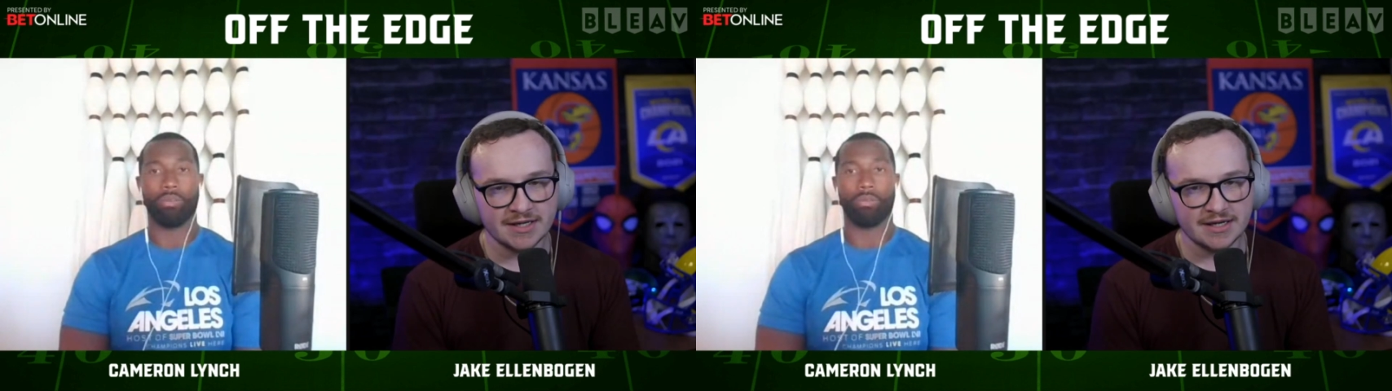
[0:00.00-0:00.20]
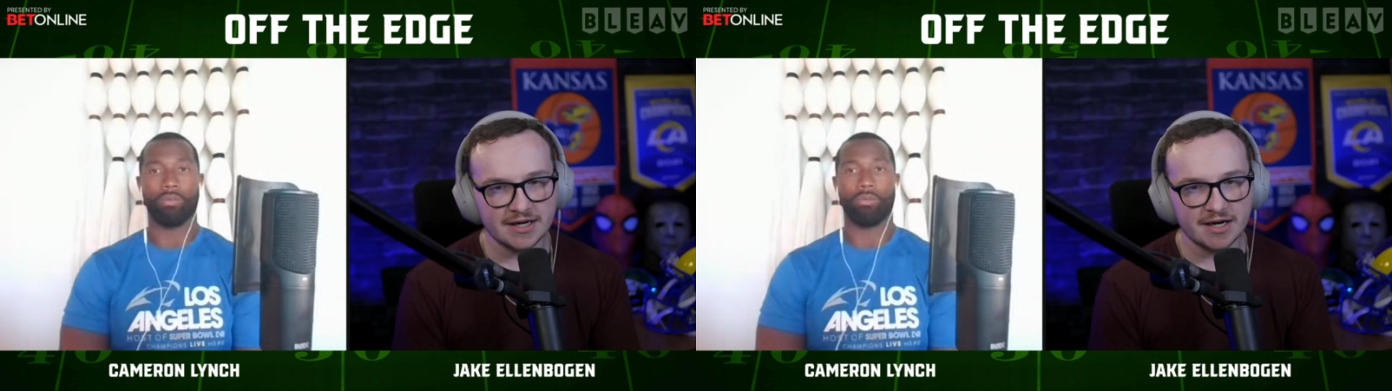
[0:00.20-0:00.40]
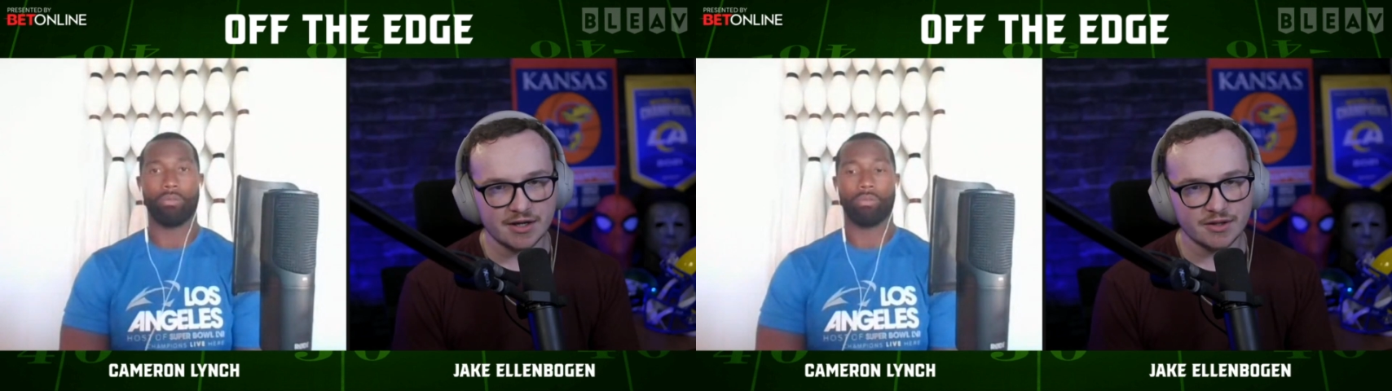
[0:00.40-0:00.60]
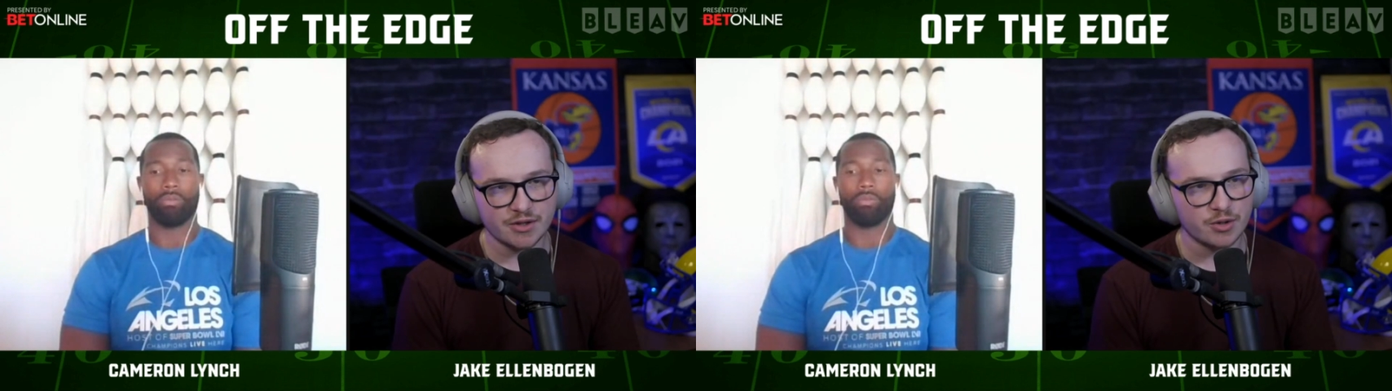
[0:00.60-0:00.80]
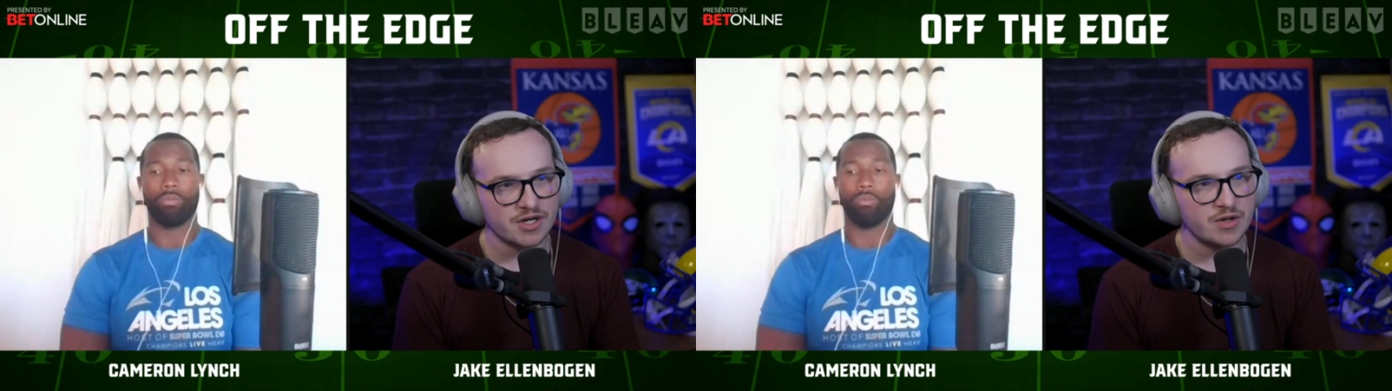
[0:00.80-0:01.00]
Speaker 1: uh,
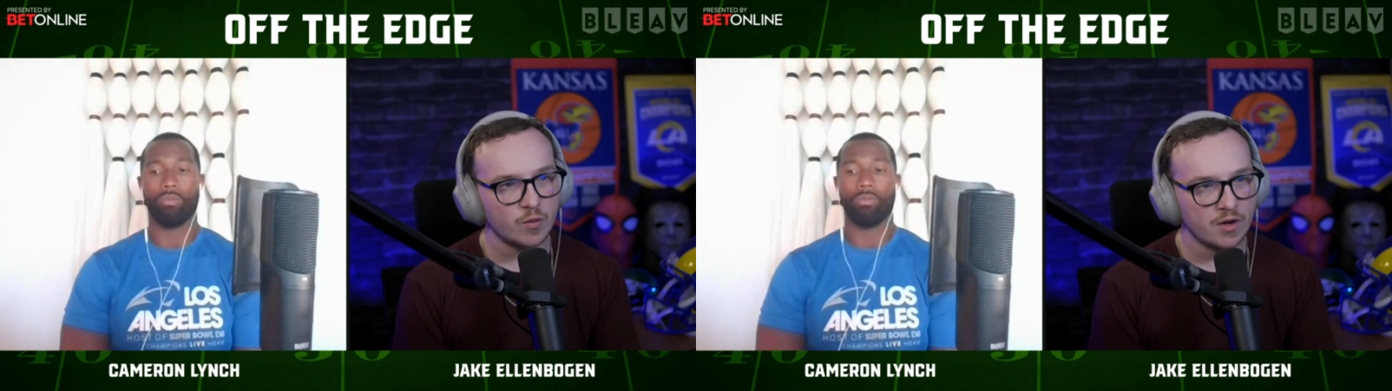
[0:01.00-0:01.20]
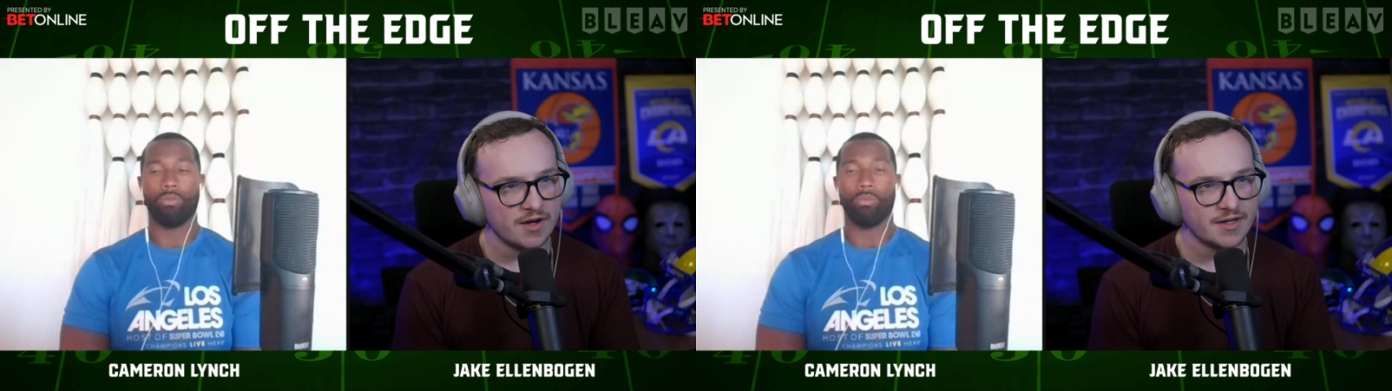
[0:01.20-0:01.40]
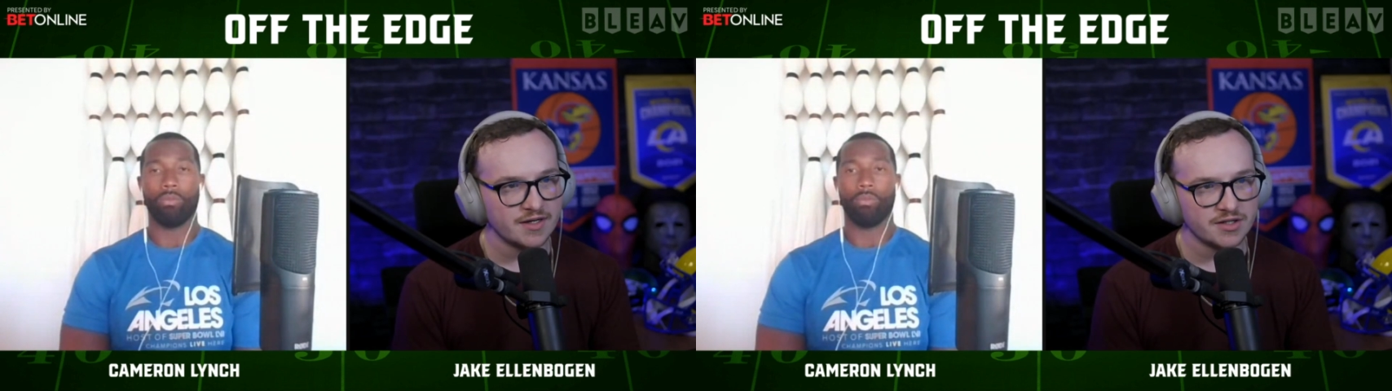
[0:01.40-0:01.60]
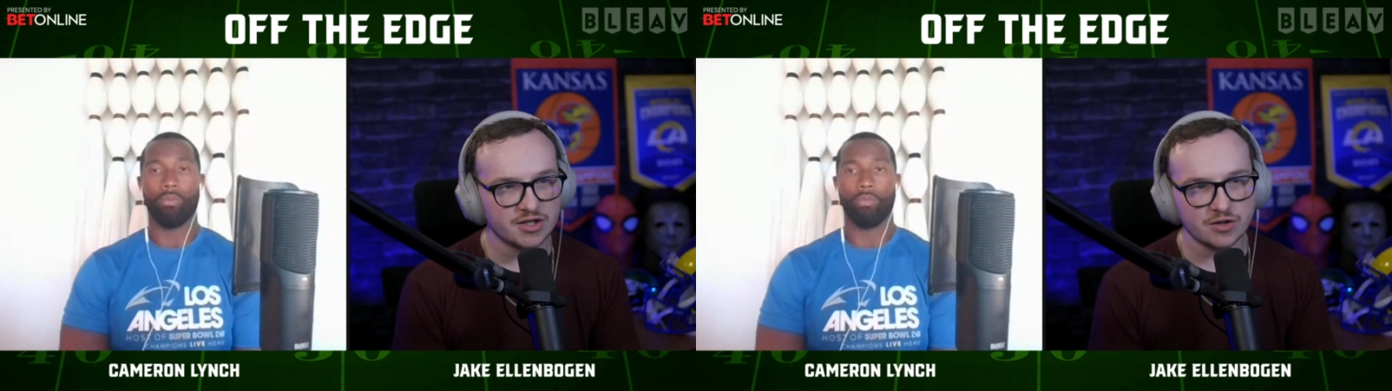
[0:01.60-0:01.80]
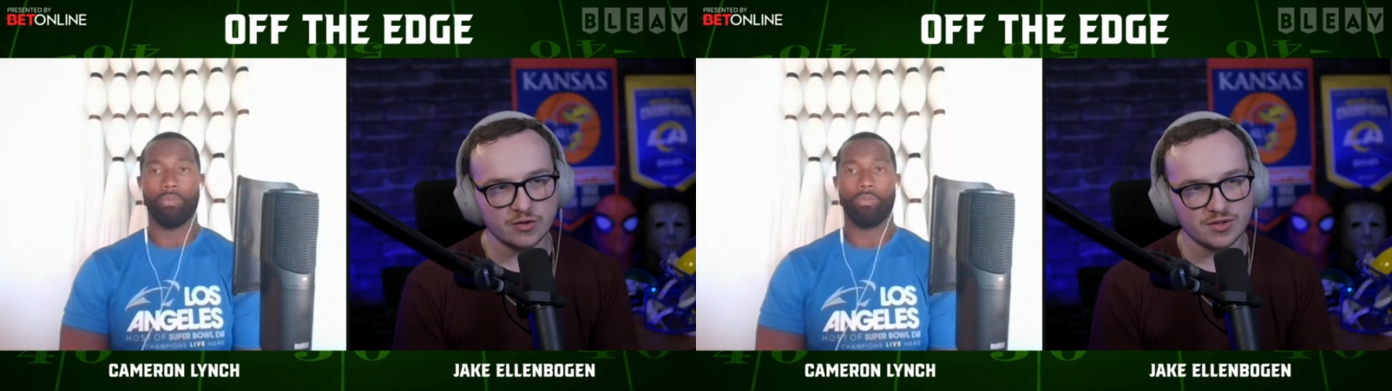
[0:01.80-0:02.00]
31
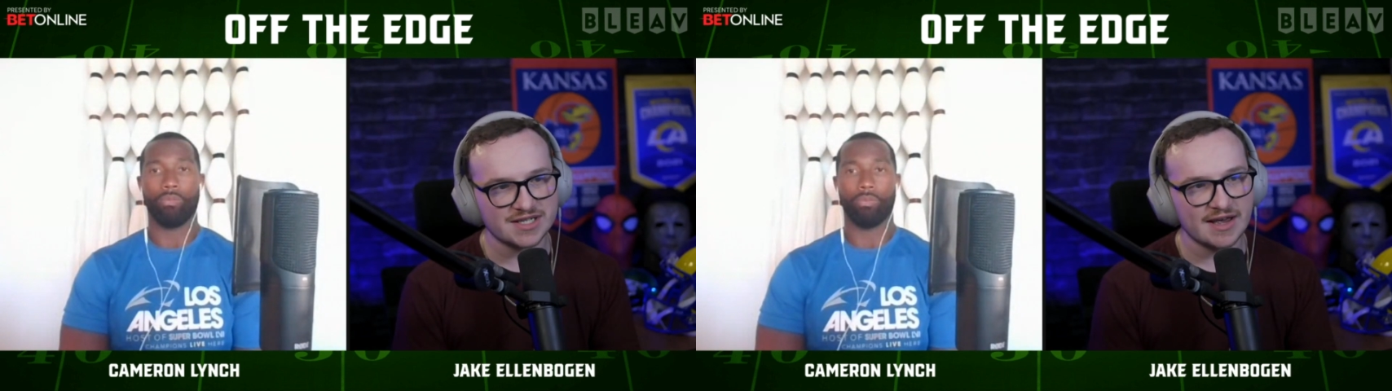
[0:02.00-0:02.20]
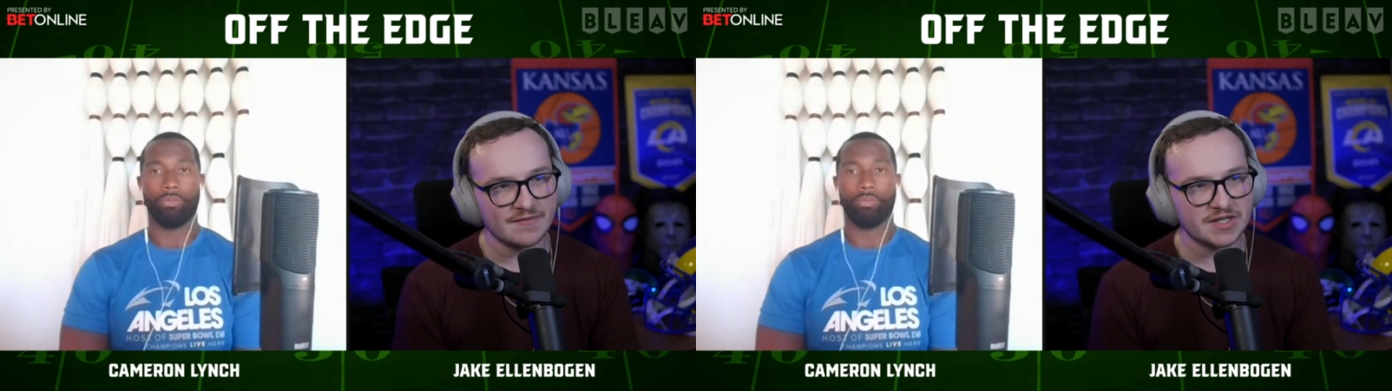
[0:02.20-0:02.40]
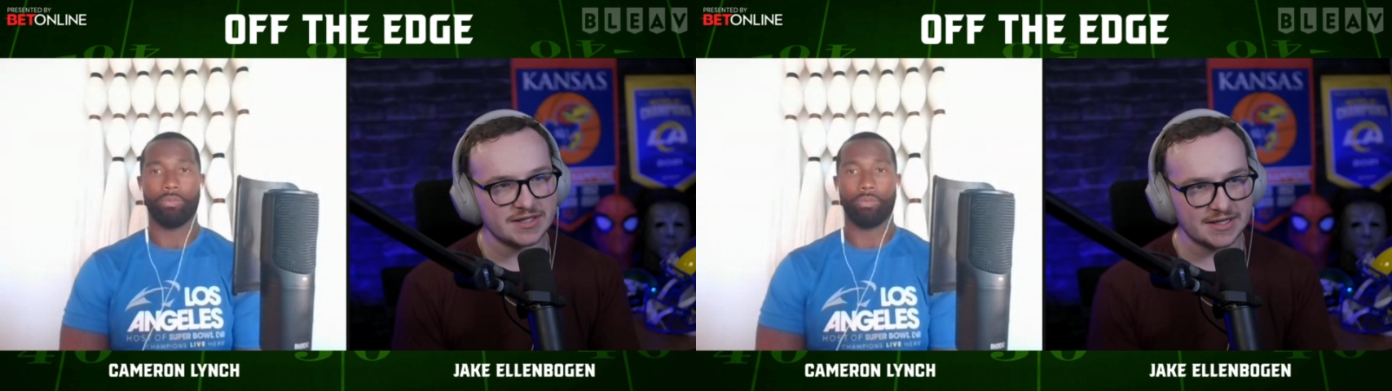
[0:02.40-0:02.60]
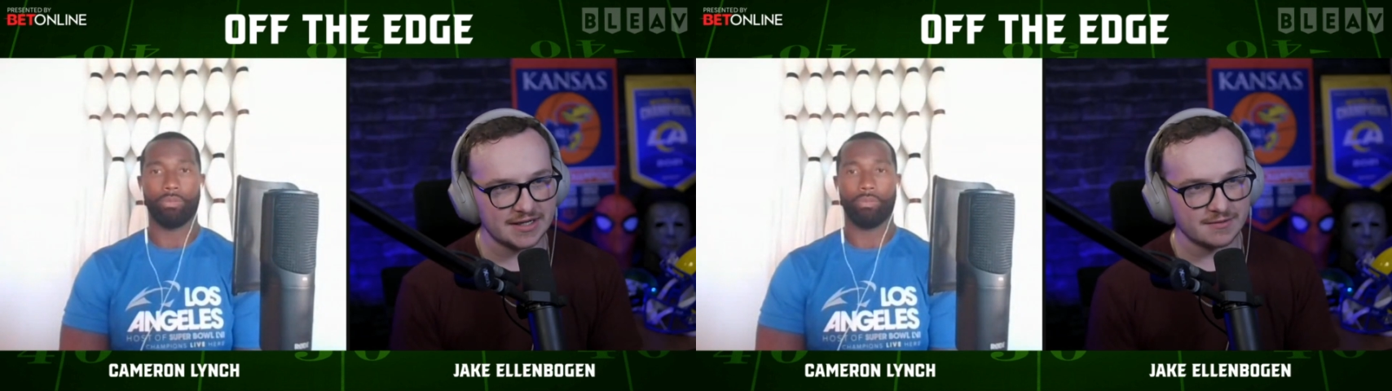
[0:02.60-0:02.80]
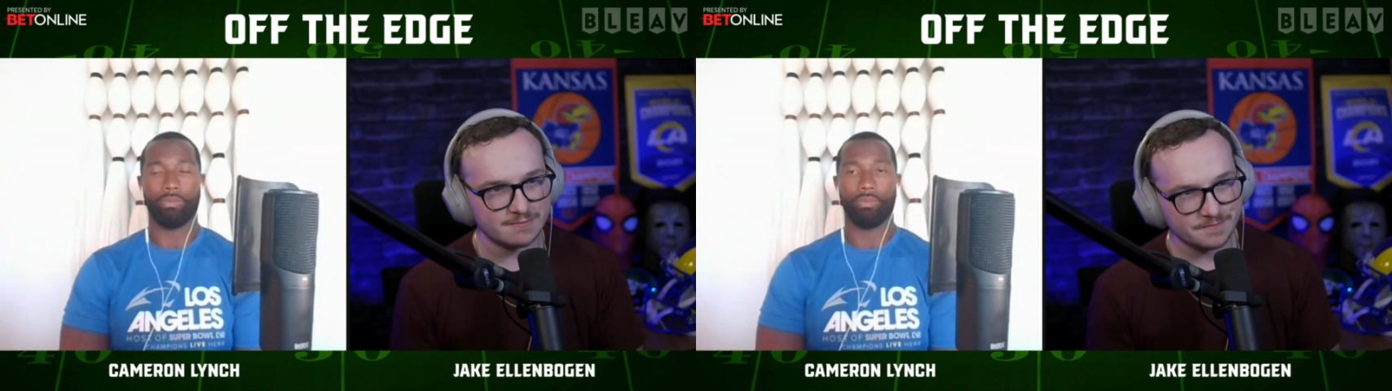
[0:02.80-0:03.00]
to 17.